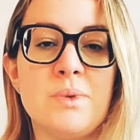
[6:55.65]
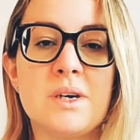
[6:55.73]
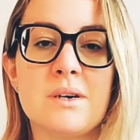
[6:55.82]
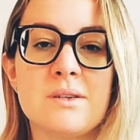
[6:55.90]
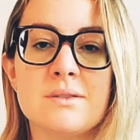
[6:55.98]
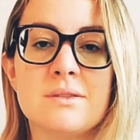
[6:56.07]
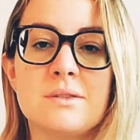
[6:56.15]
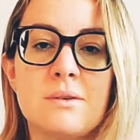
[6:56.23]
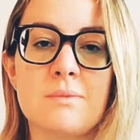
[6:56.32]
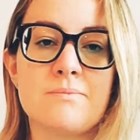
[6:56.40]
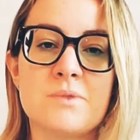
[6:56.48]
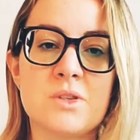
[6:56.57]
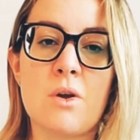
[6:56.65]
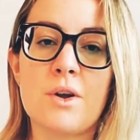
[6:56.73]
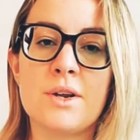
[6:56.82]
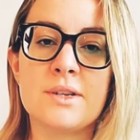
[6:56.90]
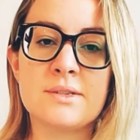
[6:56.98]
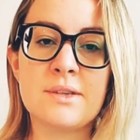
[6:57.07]
Because,
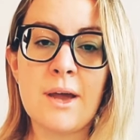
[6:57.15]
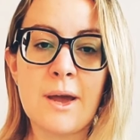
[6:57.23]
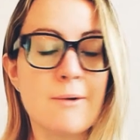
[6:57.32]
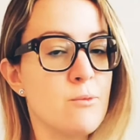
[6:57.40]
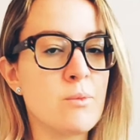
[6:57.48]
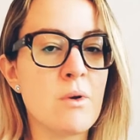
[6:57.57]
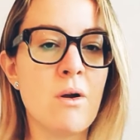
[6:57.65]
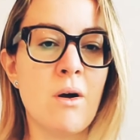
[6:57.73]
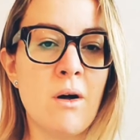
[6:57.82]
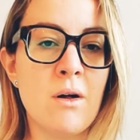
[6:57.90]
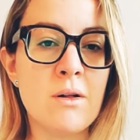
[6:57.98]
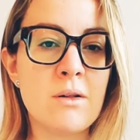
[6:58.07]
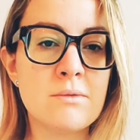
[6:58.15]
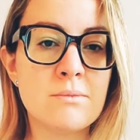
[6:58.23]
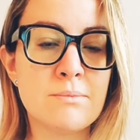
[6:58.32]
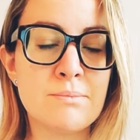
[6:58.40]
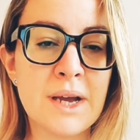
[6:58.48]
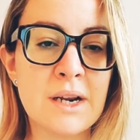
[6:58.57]
sorry to say, we're all
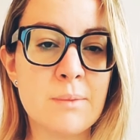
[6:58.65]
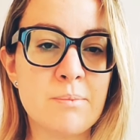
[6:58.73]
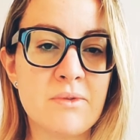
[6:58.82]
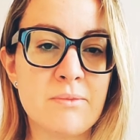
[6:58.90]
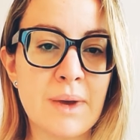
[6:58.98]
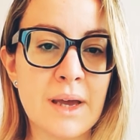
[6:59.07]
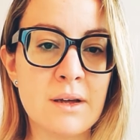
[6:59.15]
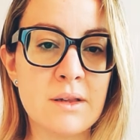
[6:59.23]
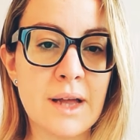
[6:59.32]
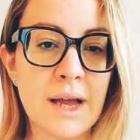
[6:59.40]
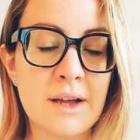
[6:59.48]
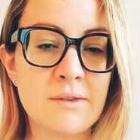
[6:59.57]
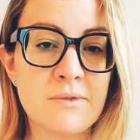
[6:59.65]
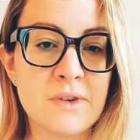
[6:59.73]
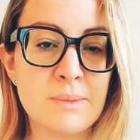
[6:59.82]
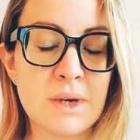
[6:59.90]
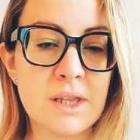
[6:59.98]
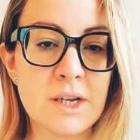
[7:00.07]
made up of male and
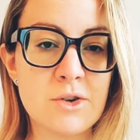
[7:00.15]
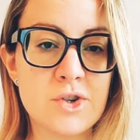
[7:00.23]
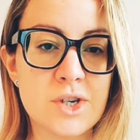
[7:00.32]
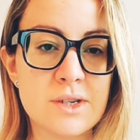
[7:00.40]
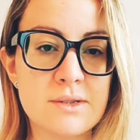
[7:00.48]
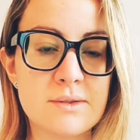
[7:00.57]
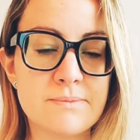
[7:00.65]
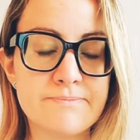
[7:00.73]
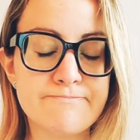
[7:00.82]
female energies.